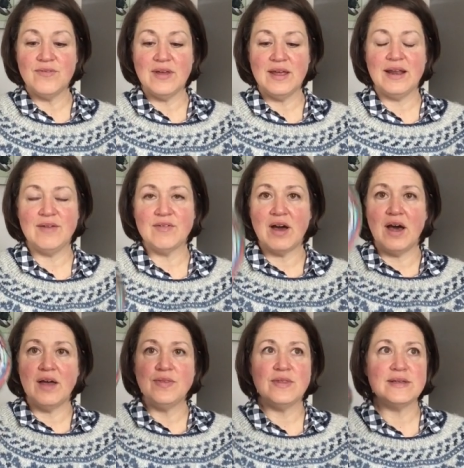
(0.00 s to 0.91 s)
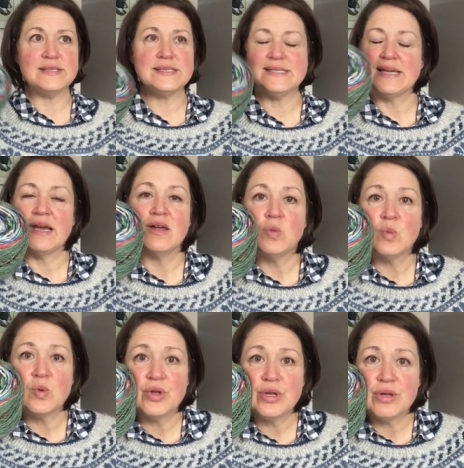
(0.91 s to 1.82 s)
And I've got the
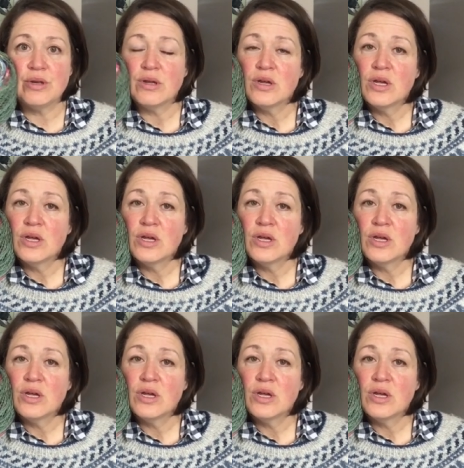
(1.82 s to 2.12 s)
Stanwood